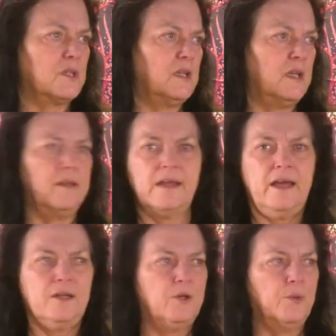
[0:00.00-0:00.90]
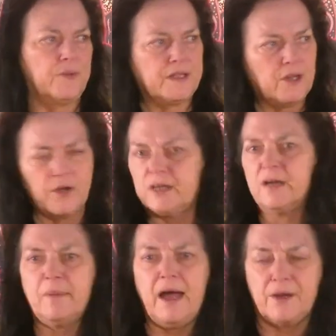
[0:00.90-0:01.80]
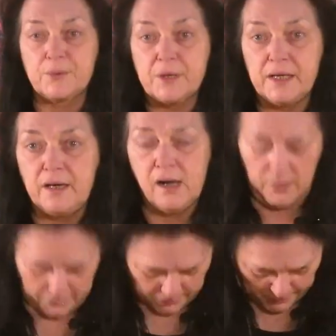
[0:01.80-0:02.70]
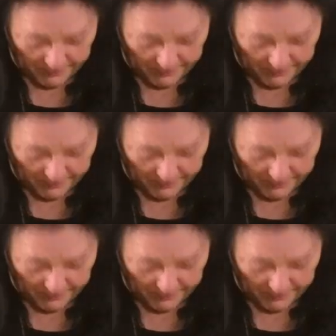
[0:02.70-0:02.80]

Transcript: thinking that and who are they talking about? Okay? They're talking about